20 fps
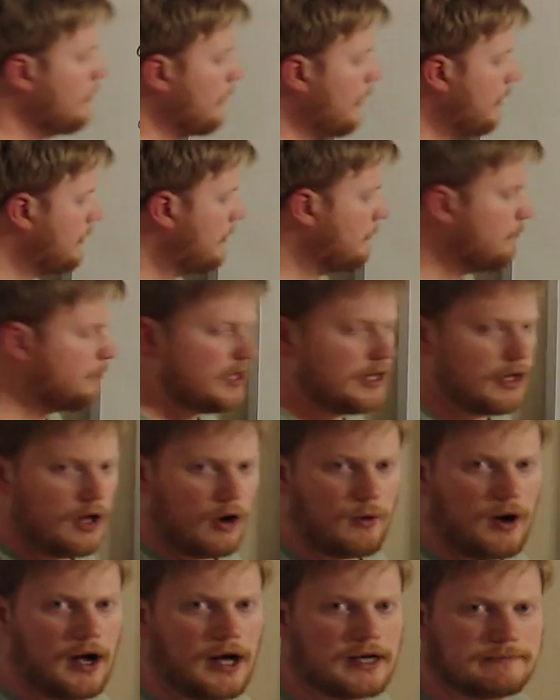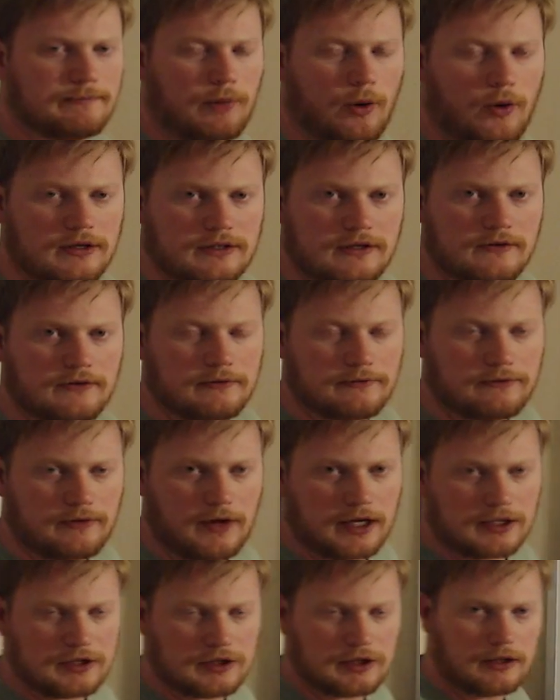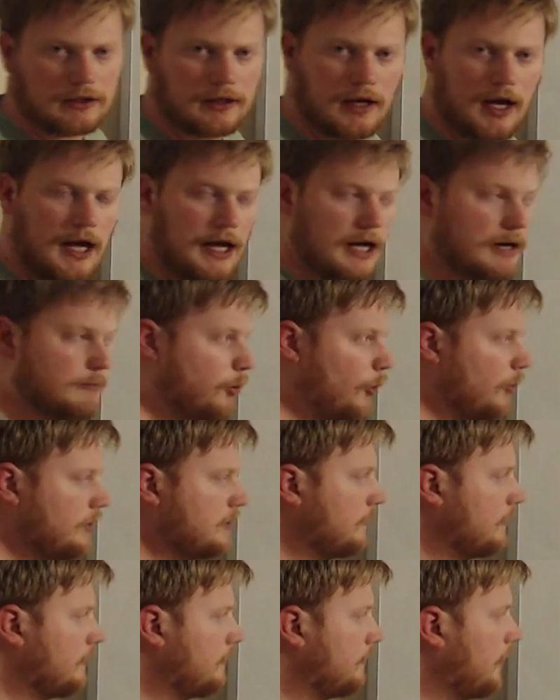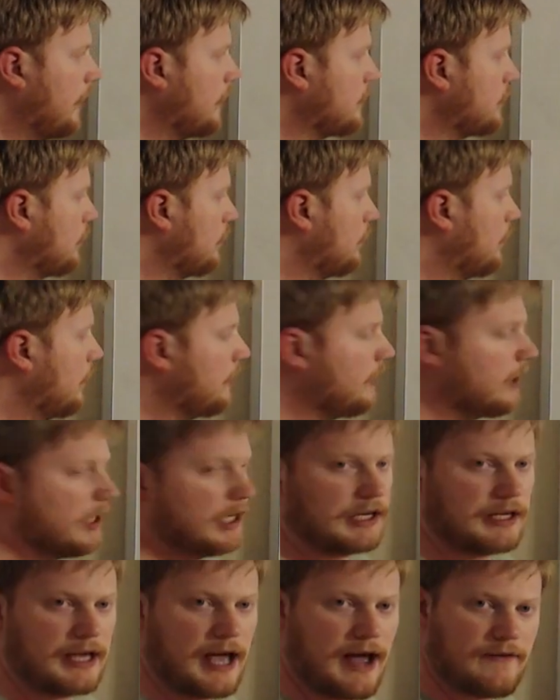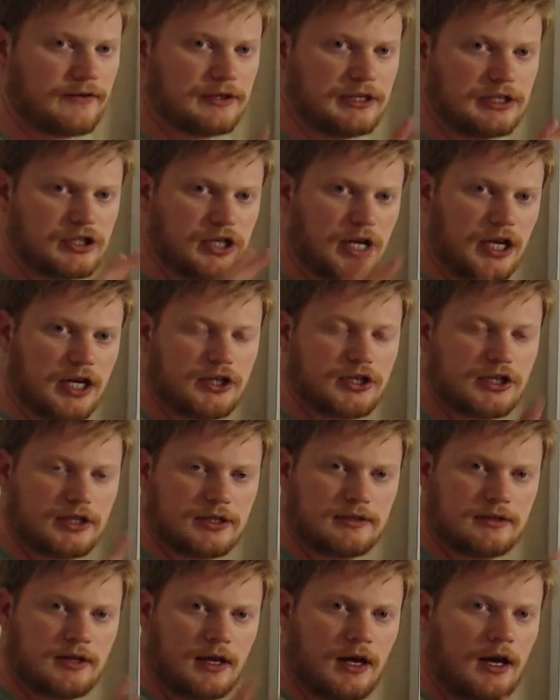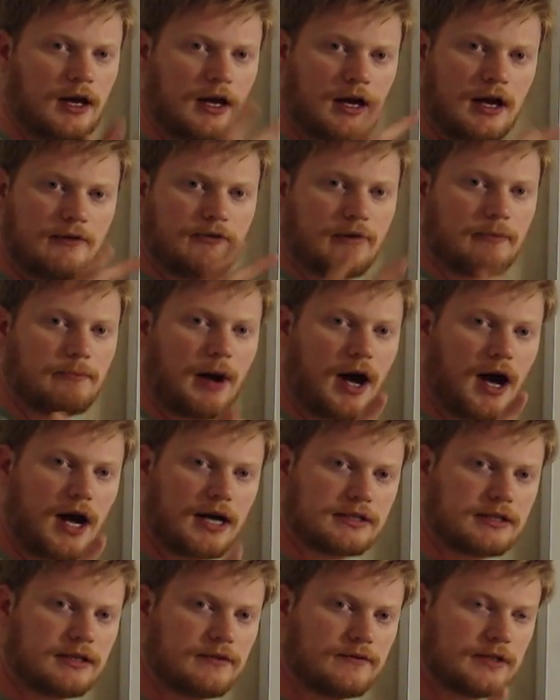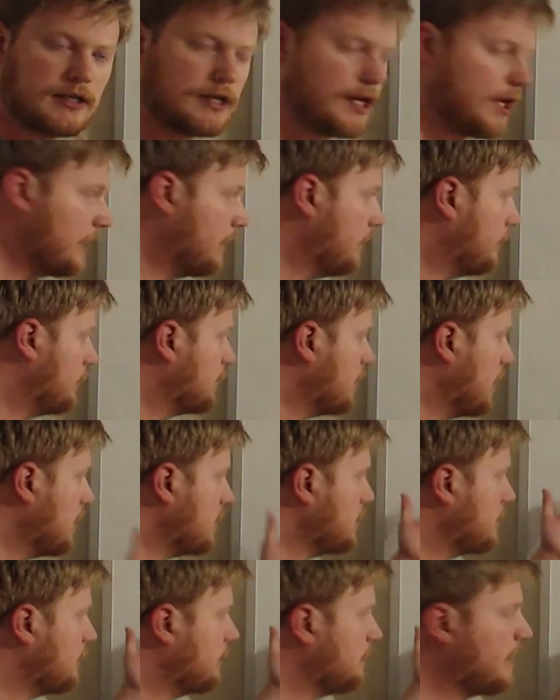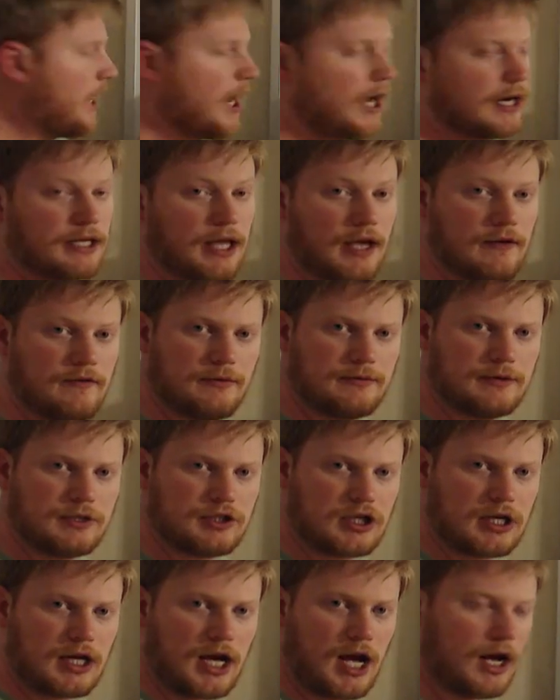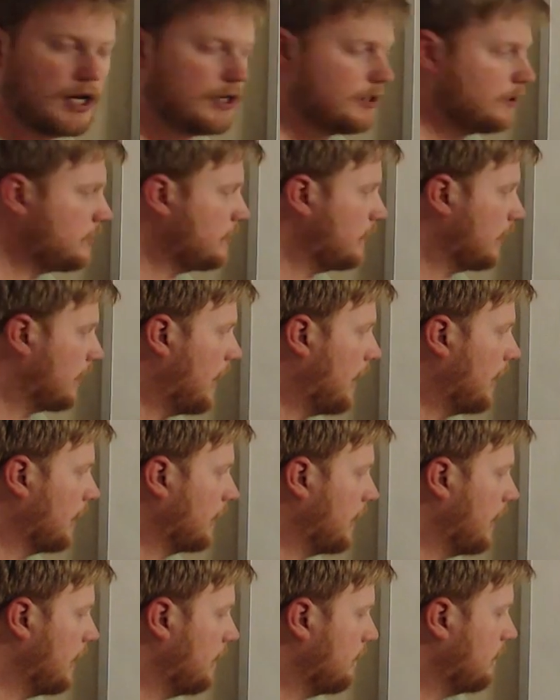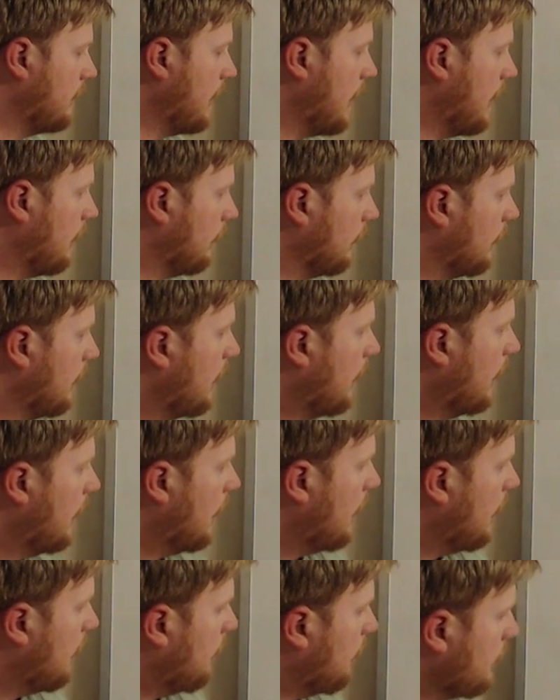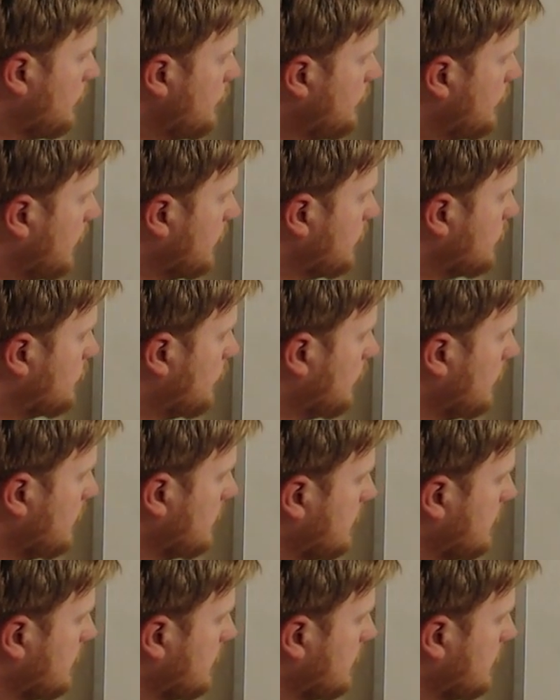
And then POIs, points of inflection. Points of inflection are where the concavity changes from positive to negative, or changes from concave up to concave down. Well, you can sort of